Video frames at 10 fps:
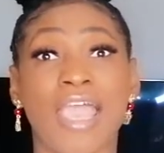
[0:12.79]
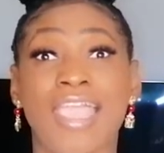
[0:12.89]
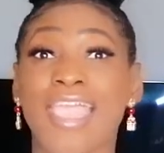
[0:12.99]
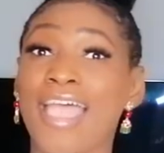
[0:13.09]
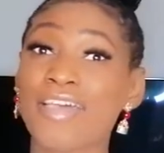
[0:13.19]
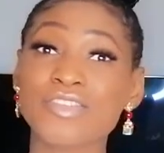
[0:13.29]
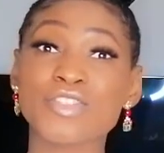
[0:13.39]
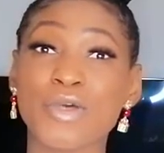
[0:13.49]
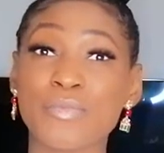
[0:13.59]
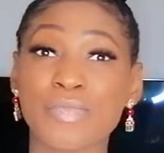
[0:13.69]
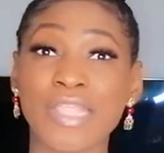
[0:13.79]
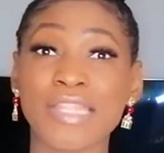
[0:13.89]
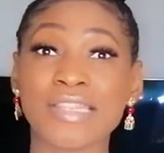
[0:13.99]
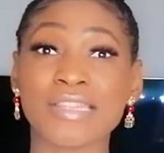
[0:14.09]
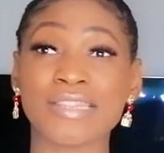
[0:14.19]
I have
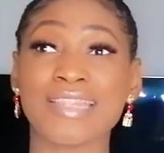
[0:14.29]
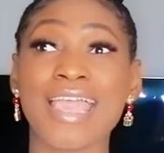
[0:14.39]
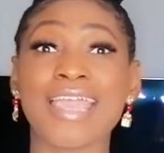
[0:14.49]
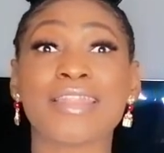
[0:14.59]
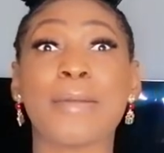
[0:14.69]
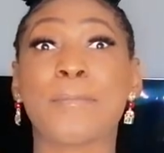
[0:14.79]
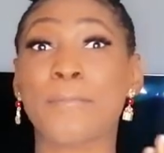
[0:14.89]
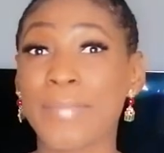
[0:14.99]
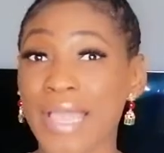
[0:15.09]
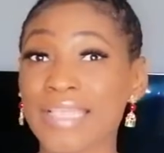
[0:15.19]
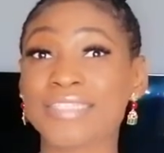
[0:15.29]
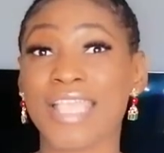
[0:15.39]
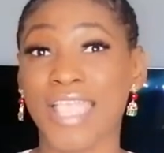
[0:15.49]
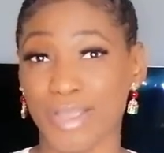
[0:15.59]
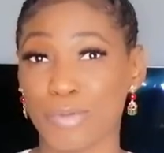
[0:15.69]
something that might
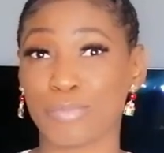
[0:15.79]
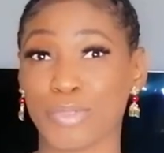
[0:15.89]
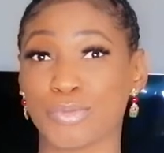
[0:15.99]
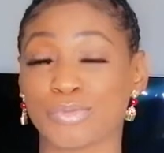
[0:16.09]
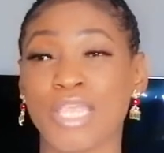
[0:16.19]
help you.